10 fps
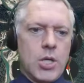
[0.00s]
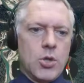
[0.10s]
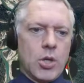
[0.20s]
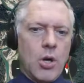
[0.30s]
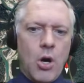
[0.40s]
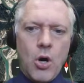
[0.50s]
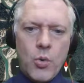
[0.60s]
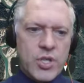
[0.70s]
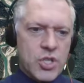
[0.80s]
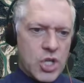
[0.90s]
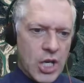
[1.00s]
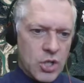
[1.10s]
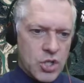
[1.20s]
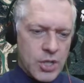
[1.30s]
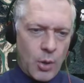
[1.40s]
You can always
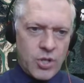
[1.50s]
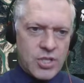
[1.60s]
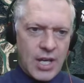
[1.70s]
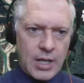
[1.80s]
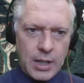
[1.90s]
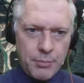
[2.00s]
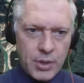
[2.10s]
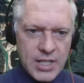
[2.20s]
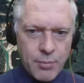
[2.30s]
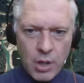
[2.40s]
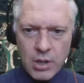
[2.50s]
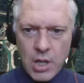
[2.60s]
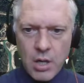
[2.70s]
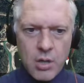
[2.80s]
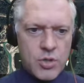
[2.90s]
change. Now I just had a place mark
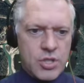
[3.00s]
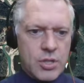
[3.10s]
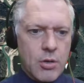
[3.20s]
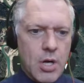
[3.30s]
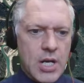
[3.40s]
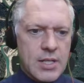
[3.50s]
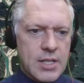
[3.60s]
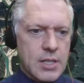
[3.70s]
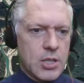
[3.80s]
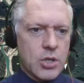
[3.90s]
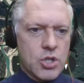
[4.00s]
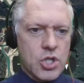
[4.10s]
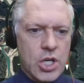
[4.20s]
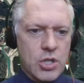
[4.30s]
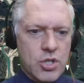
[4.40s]
there, which is great. You can
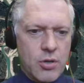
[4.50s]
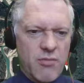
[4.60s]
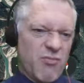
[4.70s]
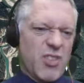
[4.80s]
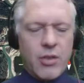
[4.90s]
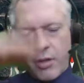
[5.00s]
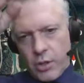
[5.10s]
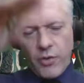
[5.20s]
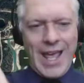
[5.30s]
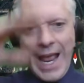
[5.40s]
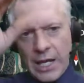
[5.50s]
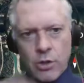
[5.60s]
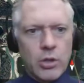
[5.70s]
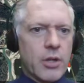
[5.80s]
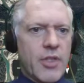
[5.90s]
change, the
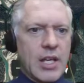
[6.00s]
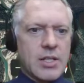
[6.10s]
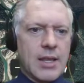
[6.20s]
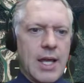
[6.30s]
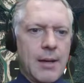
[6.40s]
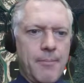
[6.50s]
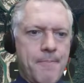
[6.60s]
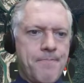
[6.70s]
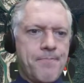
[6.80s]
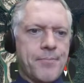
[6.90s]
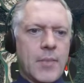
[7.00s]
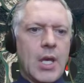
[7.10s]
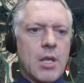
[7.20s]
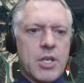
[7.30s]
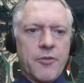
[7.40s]
angle and things like that.
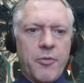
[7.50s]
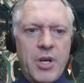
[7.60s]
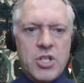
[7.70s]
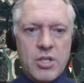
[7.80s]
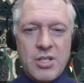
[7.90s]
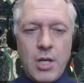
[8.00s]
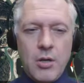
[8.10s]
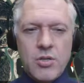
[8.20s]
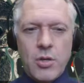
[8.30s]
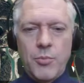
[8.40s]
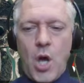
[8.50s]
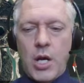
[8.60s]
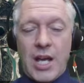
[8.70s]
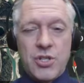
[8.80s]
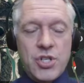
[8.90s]
The information is here, so I'm not
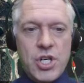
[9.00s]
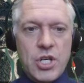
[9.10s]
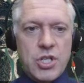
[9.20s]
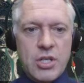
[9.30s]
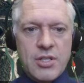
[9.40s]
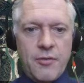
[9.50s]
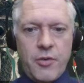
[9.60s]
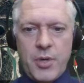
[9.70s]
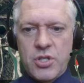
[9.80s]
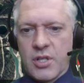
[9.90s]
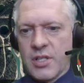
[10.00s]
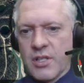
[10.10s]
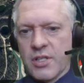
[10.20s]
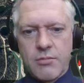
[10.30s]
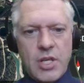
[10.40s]
actually changing this information
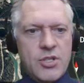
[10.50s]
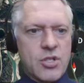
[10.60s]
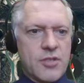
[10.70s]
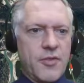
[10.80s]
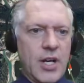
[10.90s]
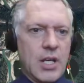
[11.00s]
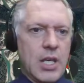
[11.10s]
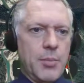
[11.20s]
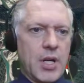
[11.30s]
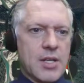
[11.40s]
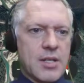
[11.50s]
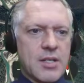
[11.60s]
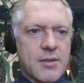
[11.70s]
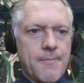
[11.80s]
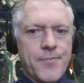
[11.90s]
because it's just fine to keep it as it
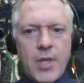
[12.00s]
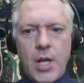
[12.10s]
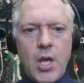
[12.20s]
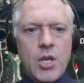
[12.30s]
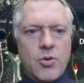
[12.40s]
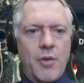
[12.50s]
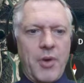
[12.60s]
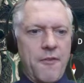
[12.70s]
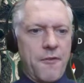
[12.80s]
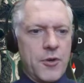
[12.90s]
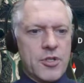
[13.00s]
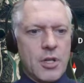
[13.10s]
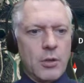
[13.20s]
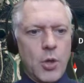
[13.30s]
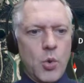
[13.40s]
is. So I have my first
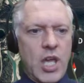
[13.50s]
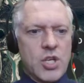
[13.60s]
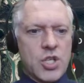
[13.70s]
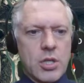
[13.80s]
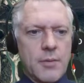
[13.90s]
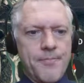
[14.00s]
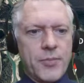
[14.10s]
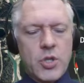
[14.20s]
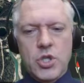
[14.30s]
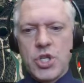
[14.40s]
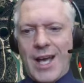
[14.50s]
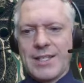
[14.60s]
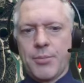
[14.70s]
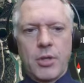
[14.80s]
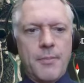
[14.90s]
location,
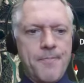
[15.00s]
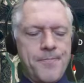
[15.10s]
Jasper.